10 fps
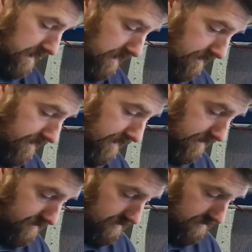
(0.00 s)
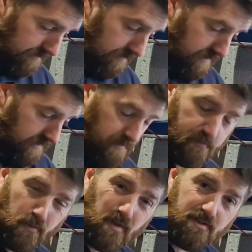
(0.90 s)
and this with a
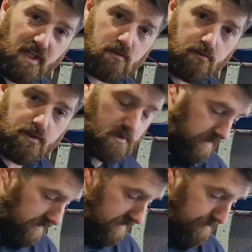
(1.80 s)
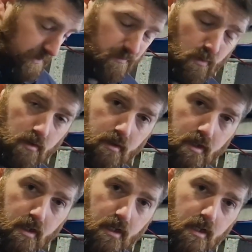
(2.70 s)
fuel injector on the side and some pipe work
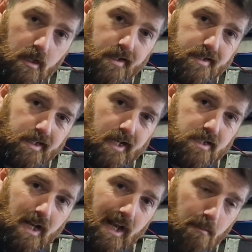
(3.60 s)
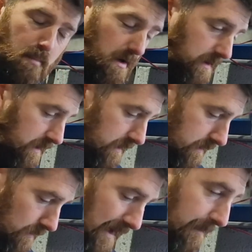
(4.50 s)
is K Jet Lamba.
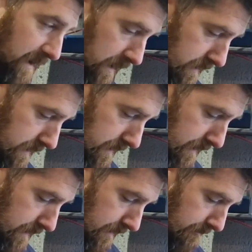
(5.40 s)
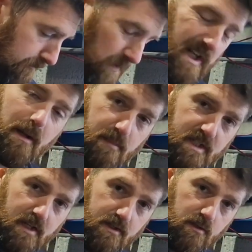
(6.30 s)
Lambda. With a Lambda
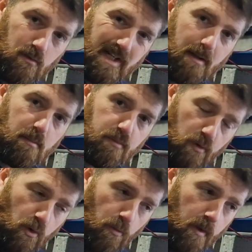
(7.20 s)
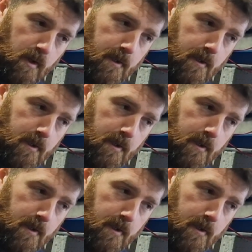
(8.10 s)
sensor or a Lambda probe.